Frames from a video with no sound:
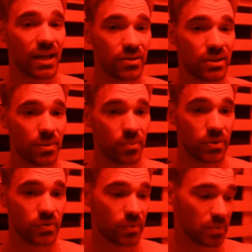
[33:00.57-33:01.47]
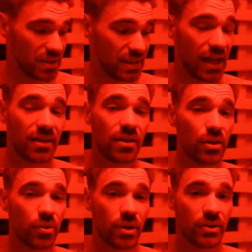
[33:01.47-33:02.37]
air samples from inside the
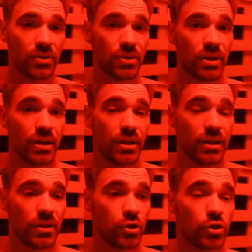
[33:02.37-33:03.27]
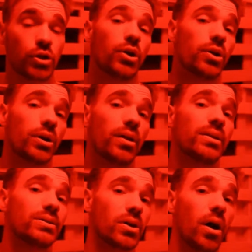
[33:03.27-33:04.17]
units, ensure
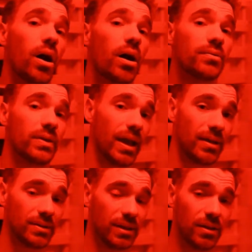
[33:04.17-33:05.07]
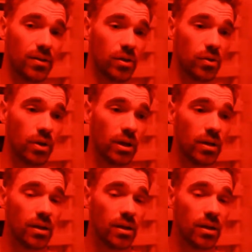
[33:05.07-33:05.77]
nothing's off-gassing into the unit.